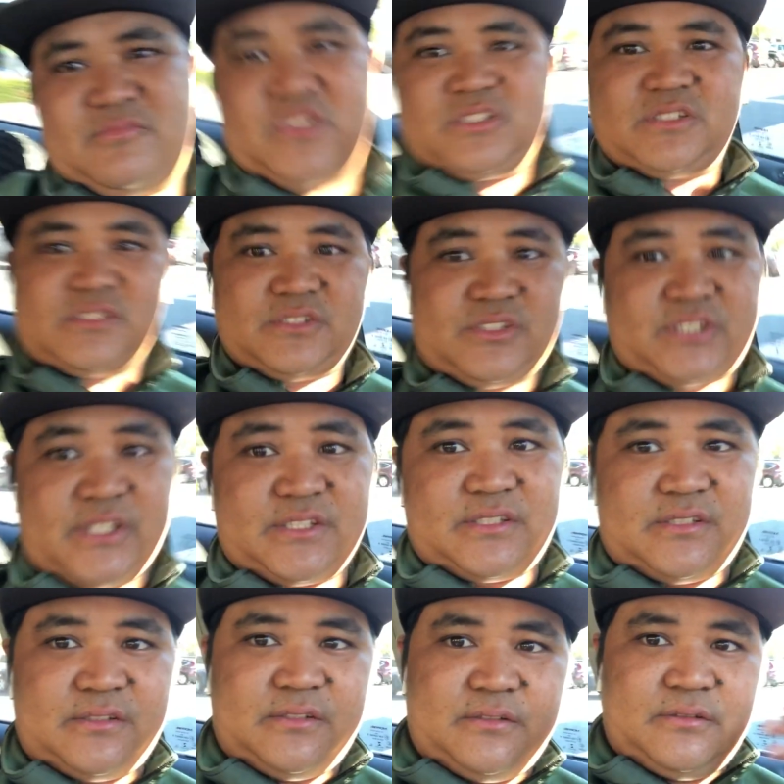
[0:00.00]
is
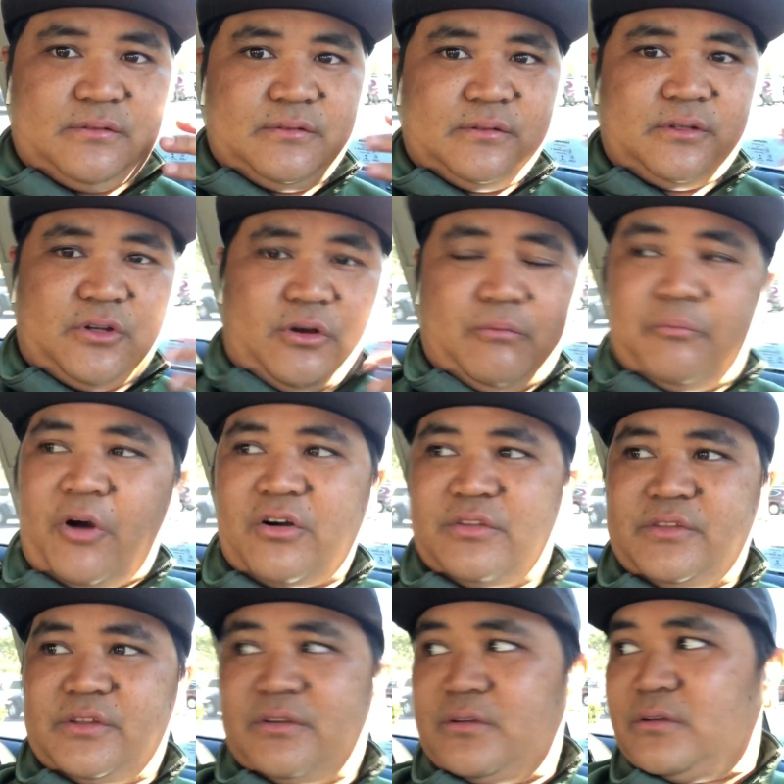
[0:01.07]
just, you know, part
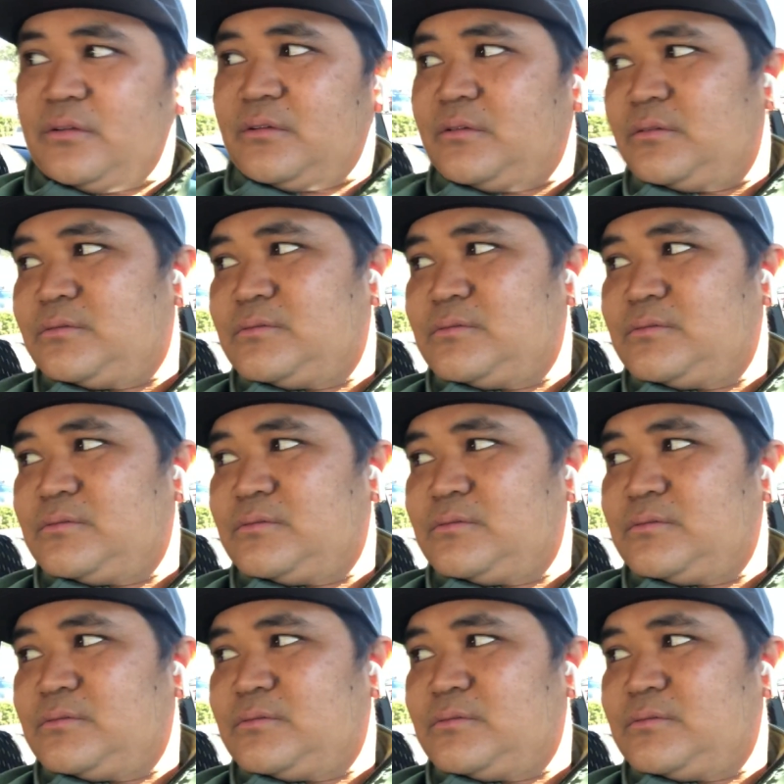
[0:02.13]
of the